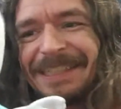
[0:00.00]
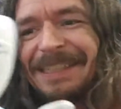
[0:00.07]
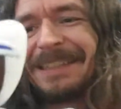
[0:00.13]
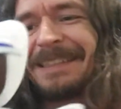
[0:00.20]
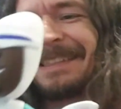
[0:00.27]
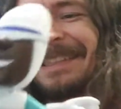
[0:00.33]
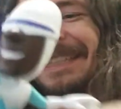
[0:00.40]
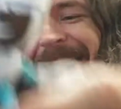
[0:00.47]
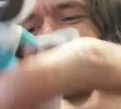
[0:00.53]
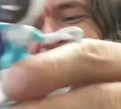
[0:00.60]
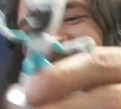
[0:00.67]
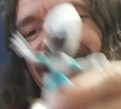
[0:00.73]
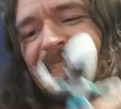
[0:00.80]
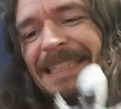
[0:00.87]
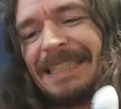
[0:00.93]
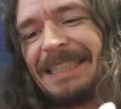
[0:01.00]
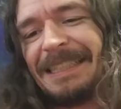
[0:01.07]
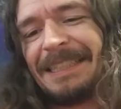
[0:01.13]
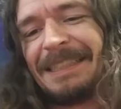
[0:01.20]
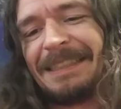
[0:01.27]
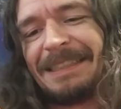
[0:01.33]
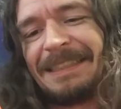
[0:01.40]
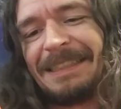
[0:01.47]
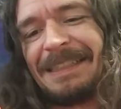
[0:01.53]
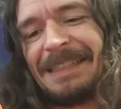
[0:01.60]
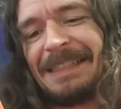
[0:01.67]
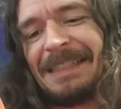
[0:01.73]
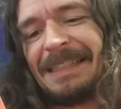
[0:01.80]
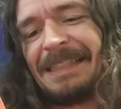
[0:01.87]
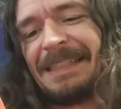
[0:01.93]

He's alright. Let's see.